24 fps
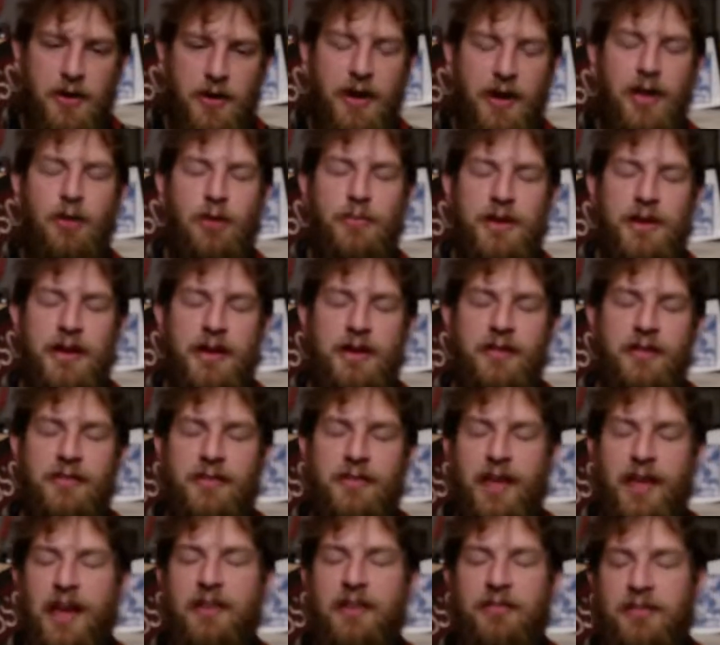a helmet is,
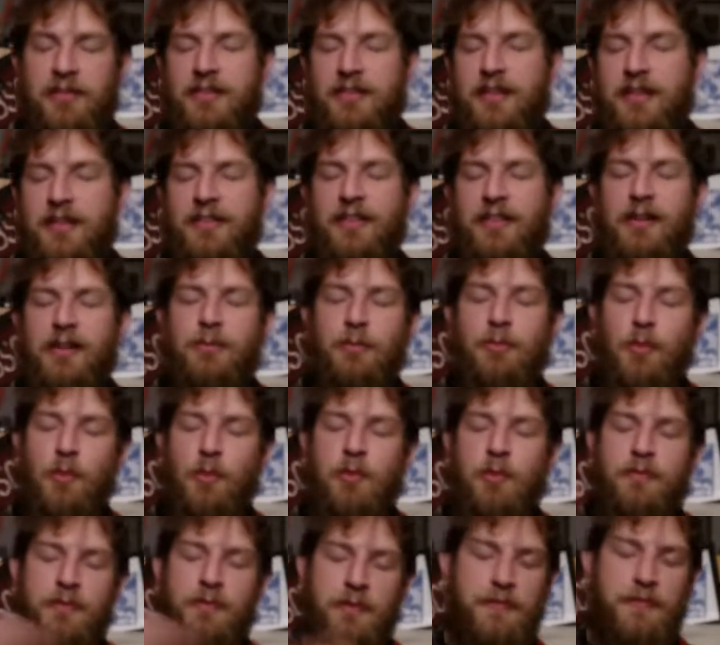it actually takes out
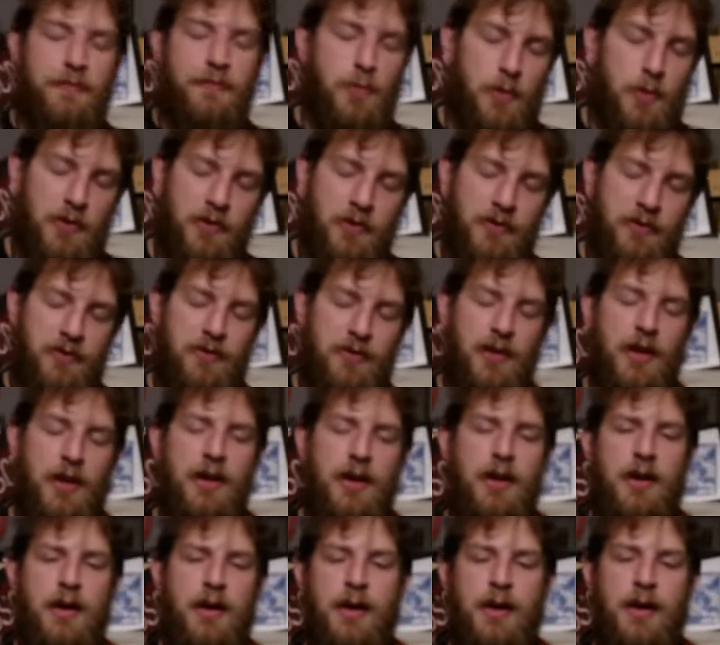more of the force
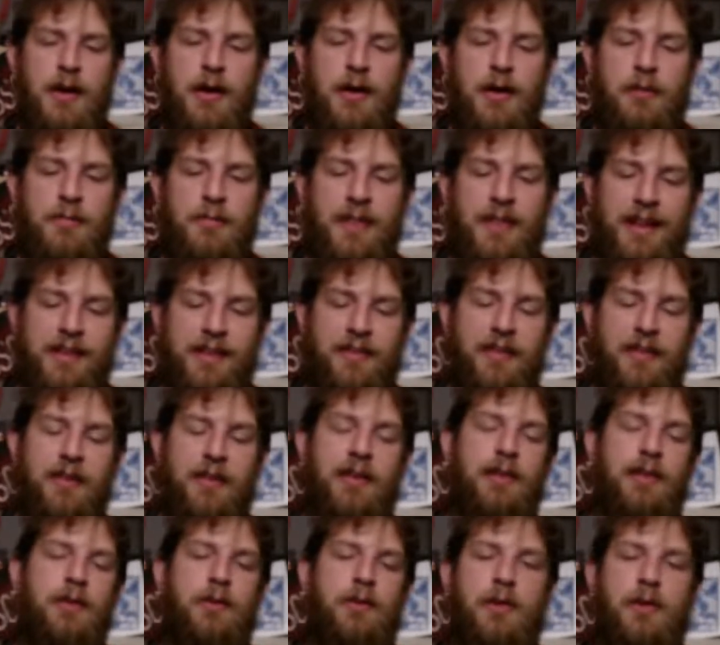that's
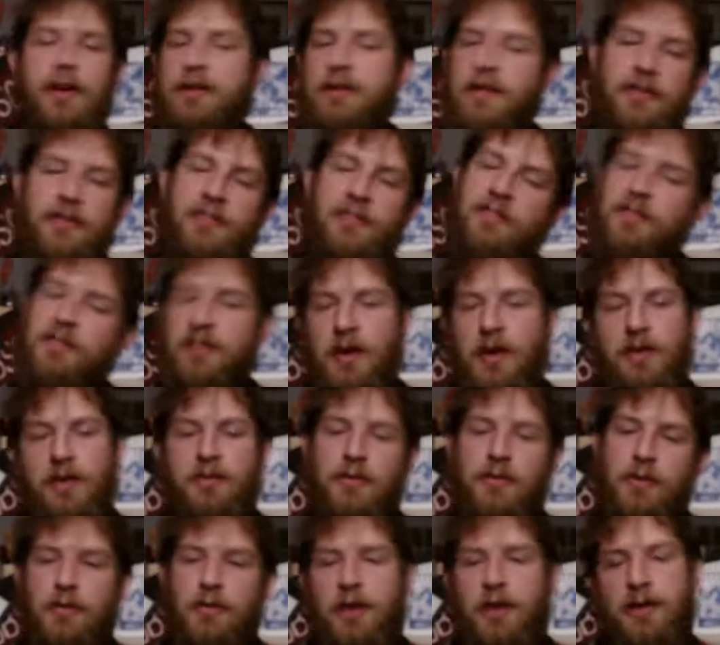hitting you, and it doesn't
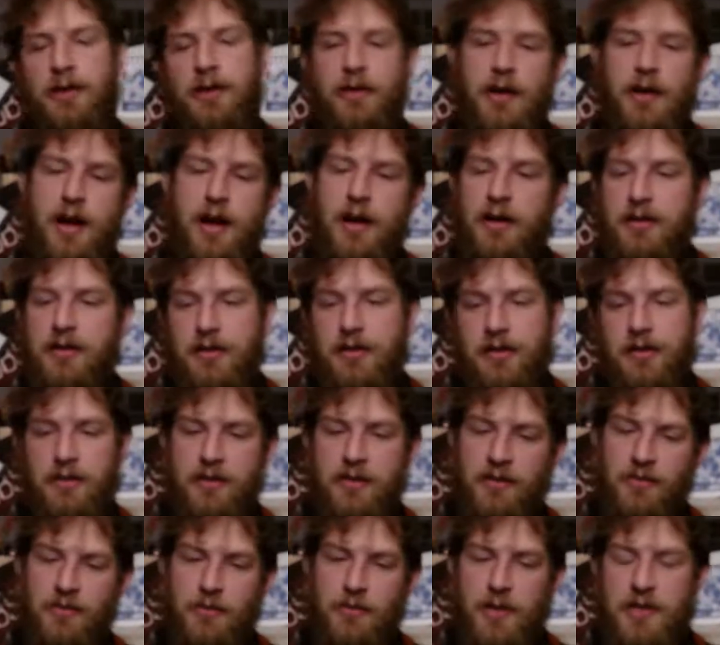jostle around your noggin
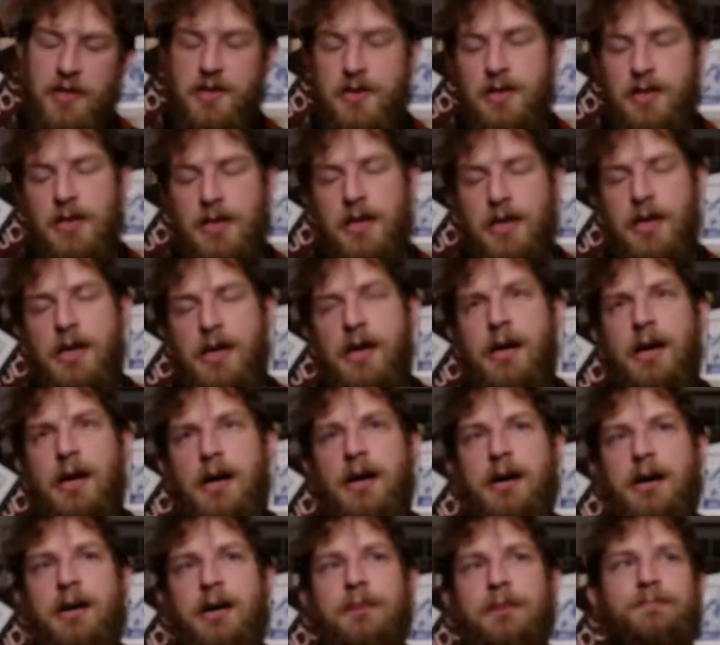nearly as much.
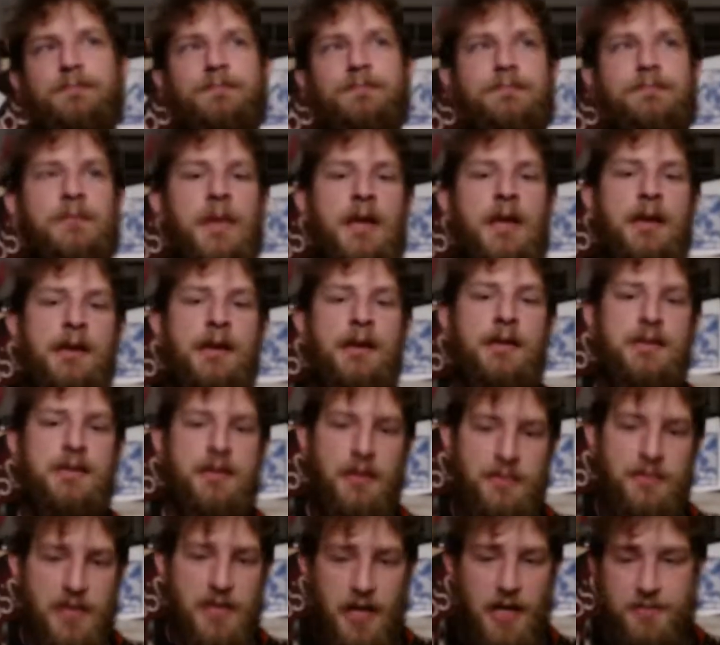
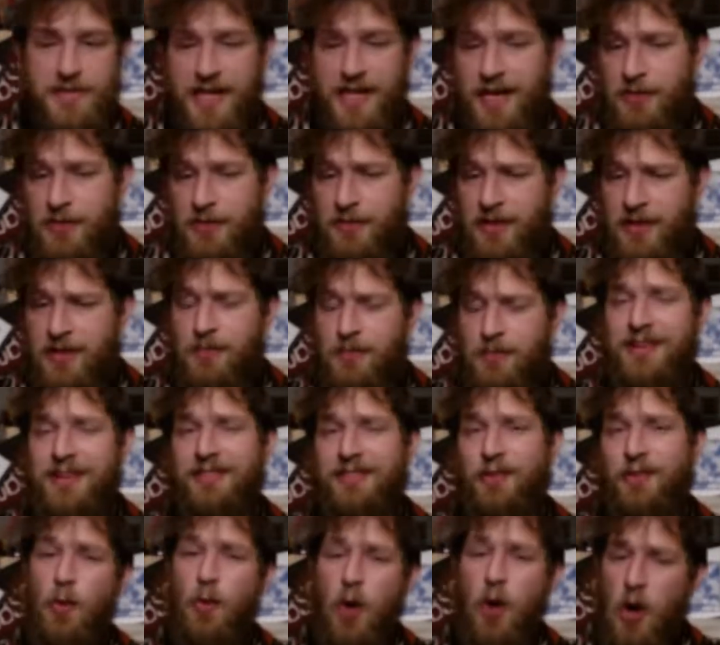Sometimes a helmet can be
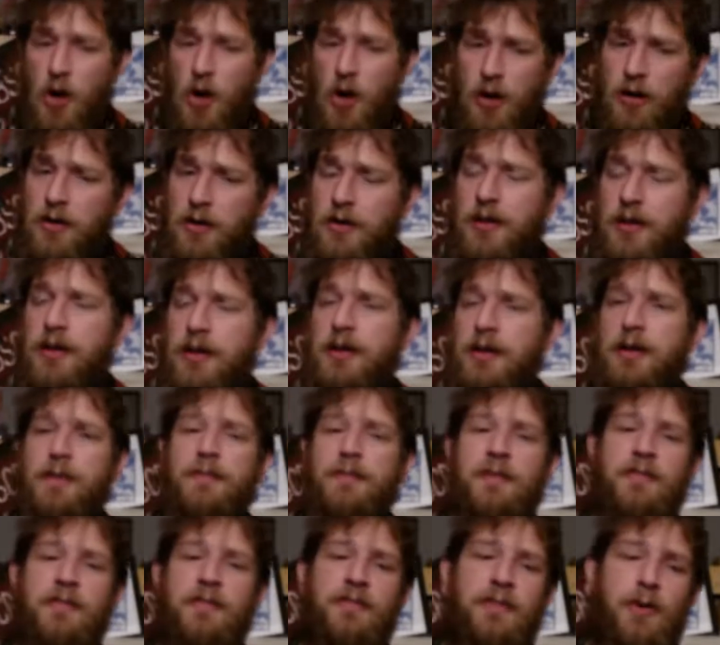too hard.
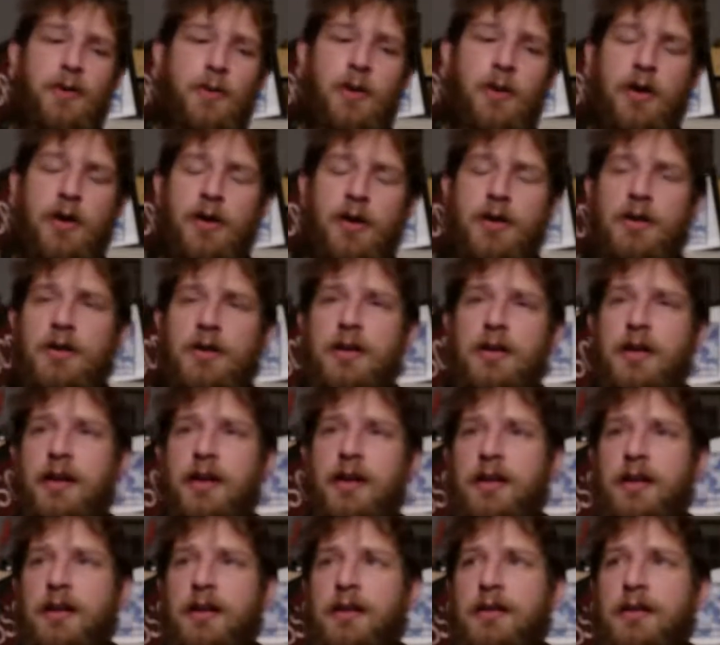If it's too hard
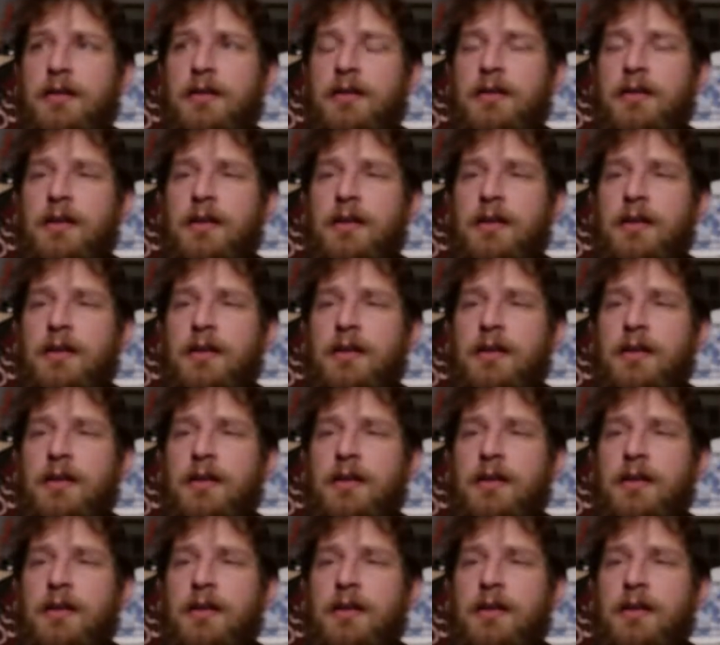and